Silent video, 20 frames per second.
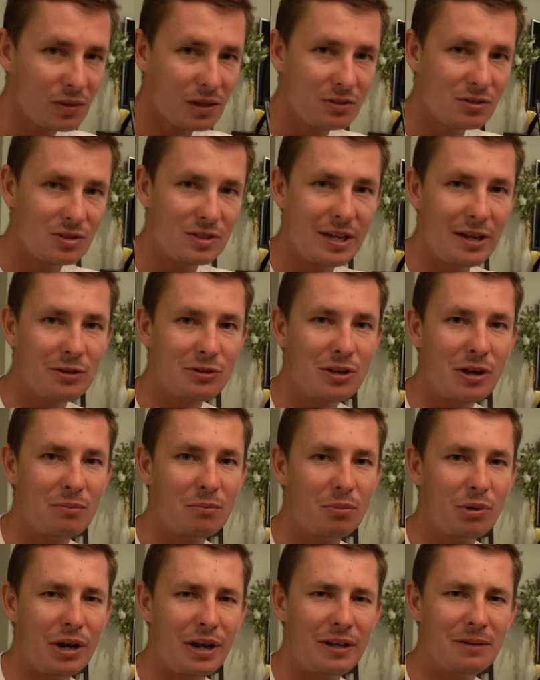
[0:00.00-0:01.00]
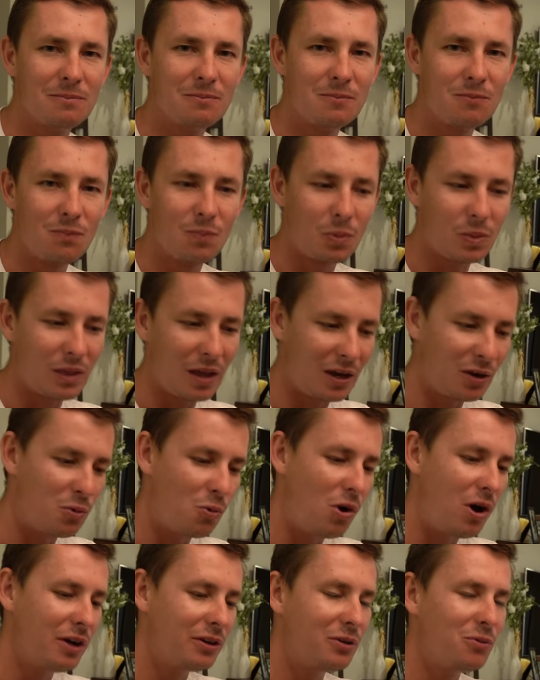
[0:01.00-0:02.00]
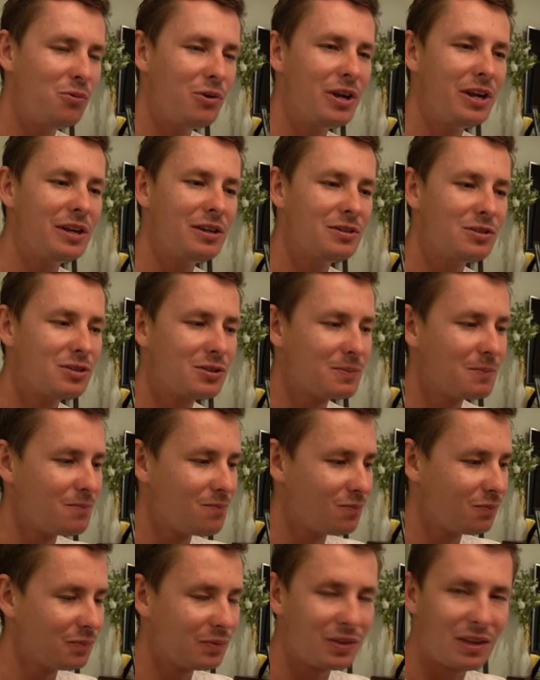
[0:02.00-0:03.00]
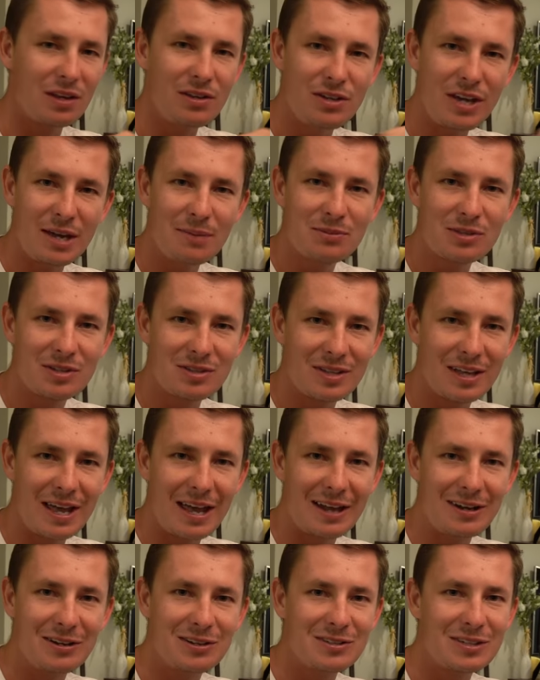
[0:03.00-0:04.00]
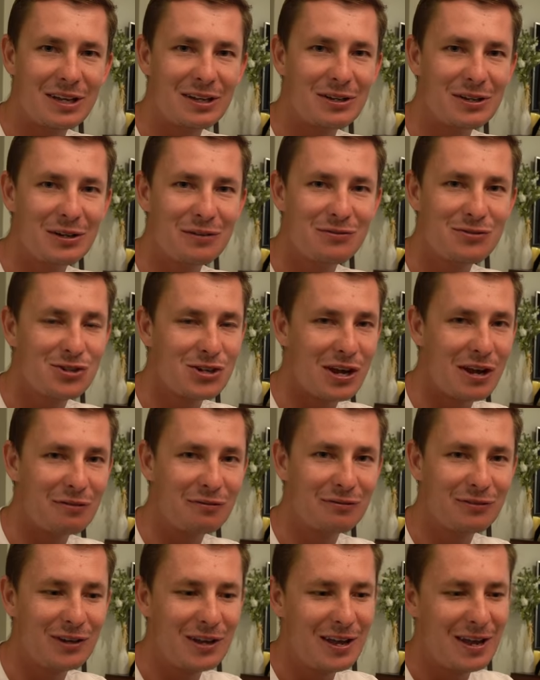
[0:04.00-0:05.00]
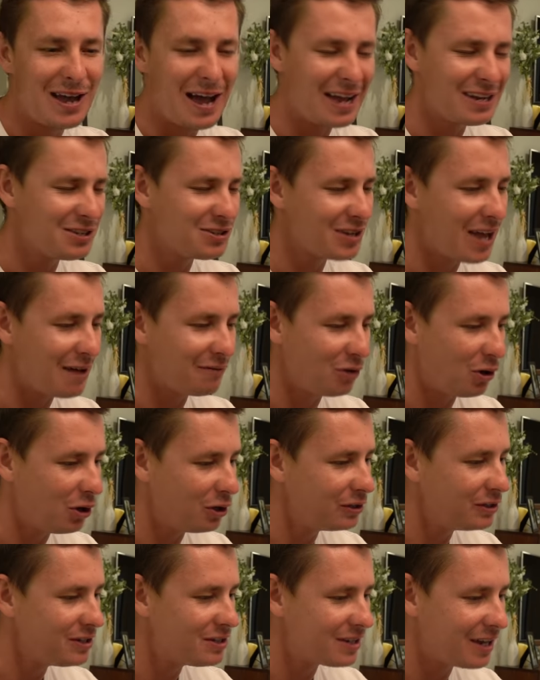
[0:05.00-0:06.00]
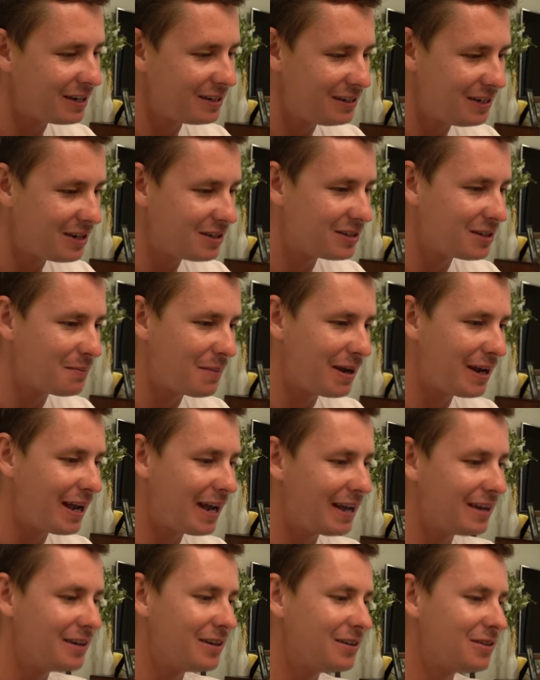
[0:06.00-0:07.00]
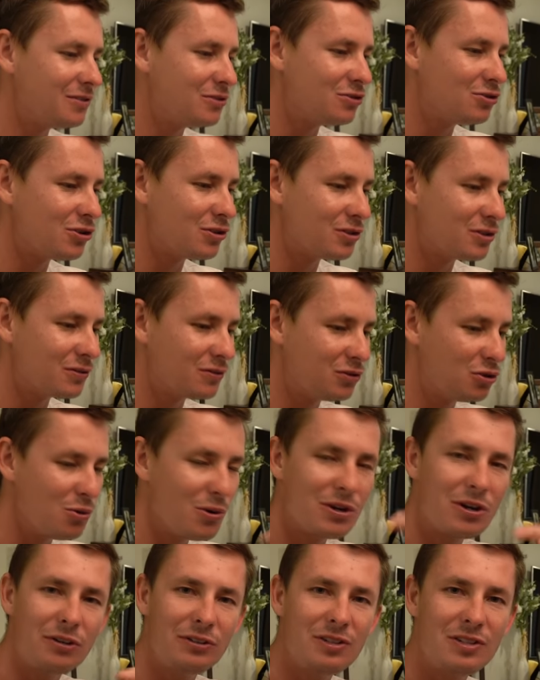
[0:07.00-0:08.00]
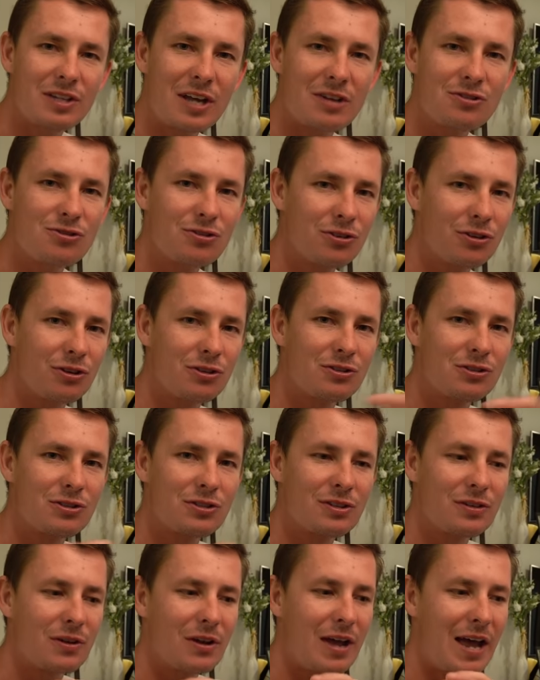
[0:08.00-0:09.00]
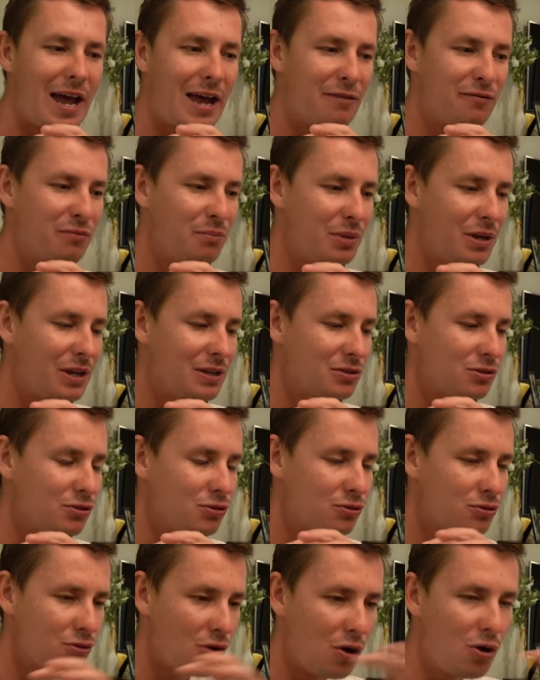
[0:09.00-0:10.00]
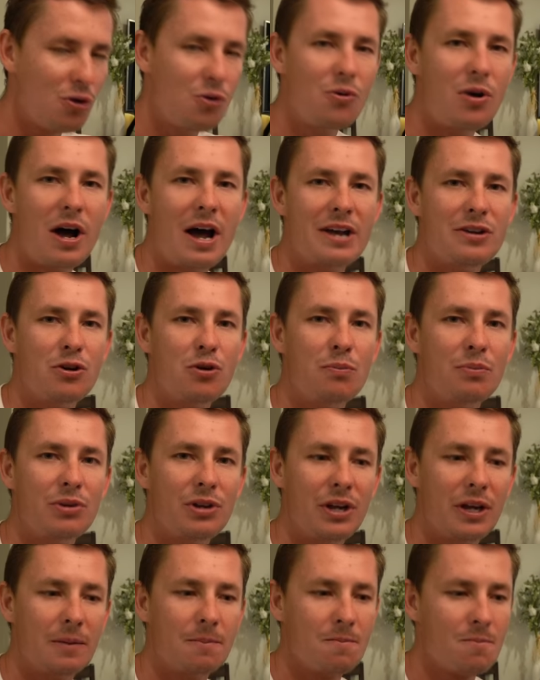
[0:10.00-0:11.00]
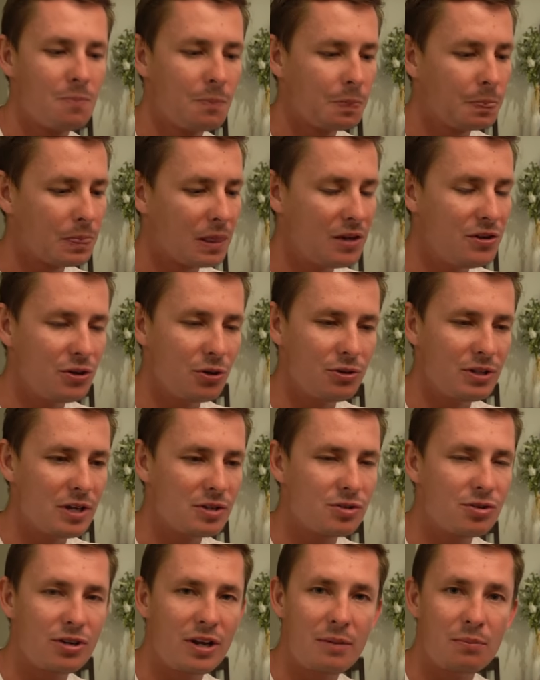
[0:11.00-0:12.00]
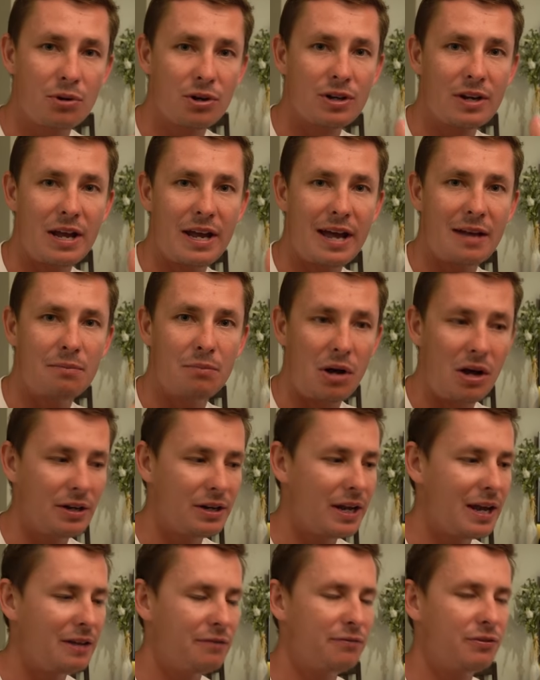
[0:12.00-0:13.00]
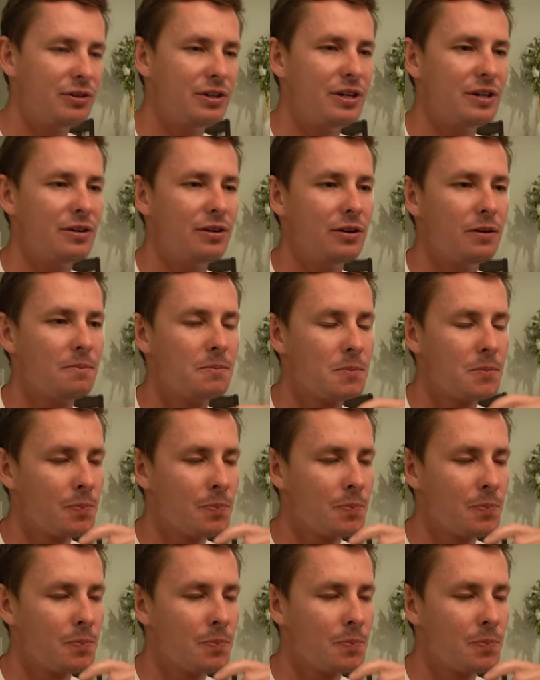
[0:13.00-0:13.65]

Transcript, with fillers: Snails on bread, iguana wings, James is the head executive chef. I just have all these ideas in my head and just doing all these catch and cooks have been so eye-opening. You know, yesterday Brooke and I had bonnethead for dinner.